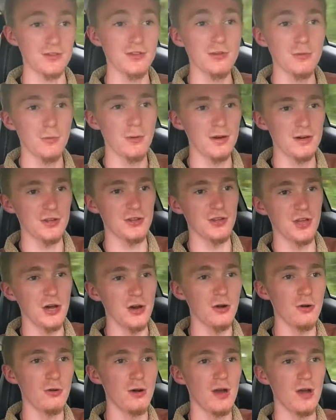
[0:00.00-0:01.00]
You want to
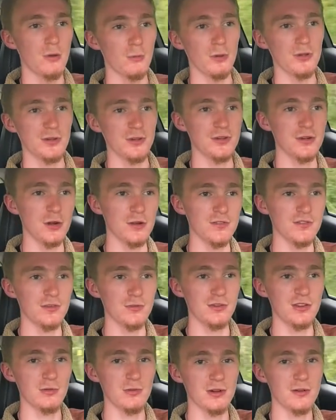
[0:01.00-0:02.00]
know what your car's
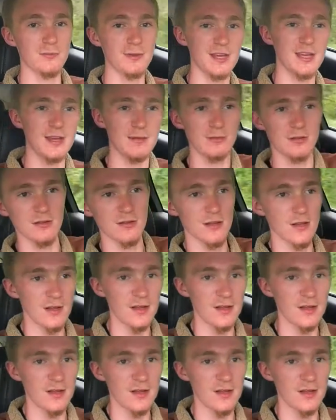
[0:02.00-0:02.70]
doing. You want to be able